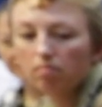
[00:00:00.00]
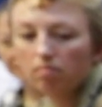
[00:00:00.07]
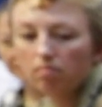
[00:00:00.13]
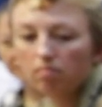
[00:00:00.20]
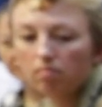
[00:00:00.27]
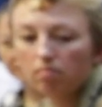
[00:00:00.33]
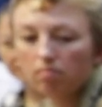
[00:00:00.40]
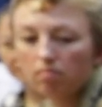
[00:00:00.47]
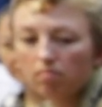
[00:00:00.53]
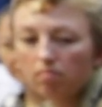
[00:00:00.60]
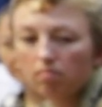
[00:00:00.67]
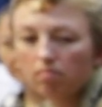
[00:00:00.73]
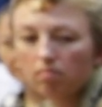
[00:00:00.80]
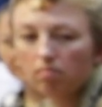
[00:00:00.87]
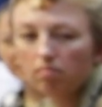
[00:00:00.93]

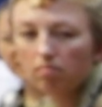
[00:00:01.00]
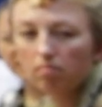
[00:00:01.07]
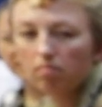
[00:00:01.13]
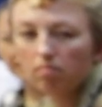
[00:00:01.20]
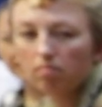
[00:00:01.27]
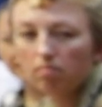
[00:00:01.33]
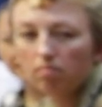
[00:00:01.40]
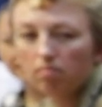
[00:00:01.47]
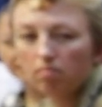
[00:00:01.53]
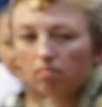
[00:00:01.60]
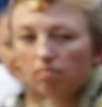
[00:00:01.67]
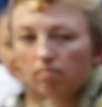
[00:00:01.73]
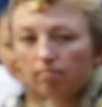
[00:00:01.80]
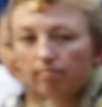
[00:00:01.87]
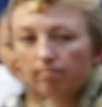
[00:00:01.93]

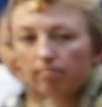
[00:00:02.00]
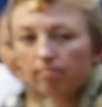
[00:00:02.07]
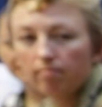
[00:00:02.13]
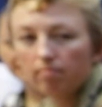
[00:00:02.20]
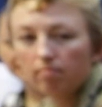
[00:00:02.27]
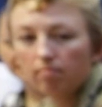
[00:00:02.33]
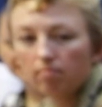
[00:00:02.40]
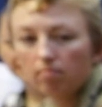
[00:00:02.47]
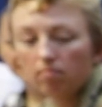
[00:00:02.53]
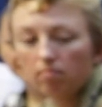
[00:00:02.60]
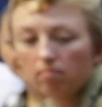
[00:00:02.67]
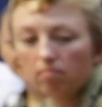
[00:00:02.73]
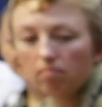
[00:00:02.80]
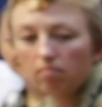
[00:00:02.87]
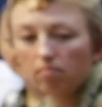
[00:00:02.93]

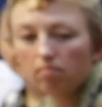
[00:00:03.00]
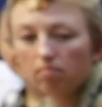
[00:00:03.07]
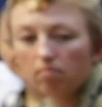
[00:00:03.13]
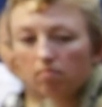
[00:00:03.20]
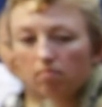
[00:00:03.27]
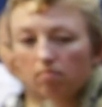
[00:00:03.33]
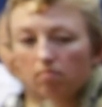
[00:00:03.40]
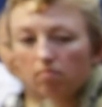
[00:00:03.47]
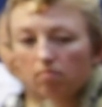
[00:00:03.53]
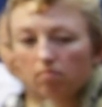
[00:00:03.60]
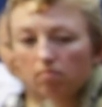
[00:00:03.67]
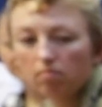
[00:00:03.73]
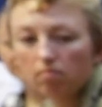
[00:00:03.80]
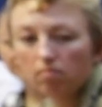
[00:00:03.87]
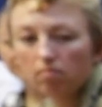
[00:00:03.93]

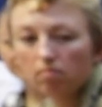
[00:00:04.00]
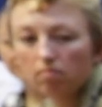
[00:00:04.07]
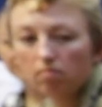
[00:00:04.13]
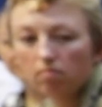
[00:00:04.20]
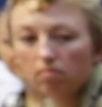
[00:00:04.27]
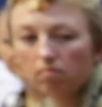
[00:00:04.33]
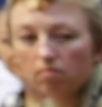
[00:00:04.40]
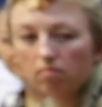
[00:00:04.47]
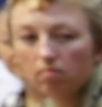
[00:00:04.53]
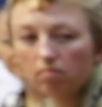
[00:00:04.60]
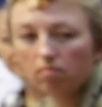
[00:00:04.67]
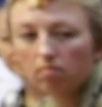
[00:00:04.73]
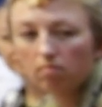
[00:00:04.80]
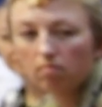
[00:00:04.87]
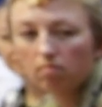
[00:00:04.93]

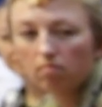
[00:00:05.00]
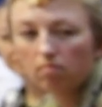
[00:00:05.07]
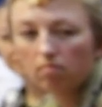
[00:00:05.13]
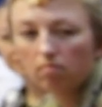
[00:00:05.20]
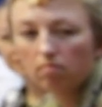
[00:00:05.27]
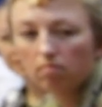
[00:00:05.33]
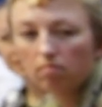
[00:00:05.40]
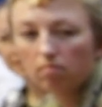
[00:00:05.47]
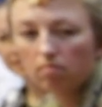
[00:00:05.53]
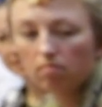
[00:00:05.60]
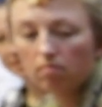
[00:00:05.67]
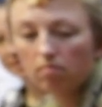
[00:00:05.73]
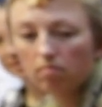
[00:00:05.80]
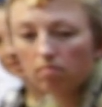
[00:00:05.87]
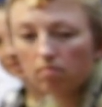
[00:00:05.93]

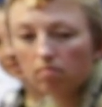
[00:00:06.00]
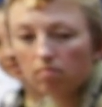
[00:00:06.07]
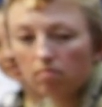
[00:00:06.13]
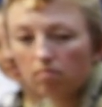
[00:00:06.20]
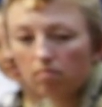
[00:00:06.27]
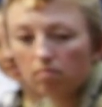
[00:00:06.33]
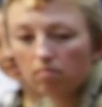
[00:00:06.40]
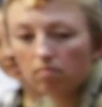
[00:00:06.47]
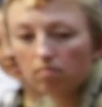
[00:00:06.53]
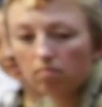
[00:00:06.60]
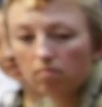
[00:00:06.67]
[no speech]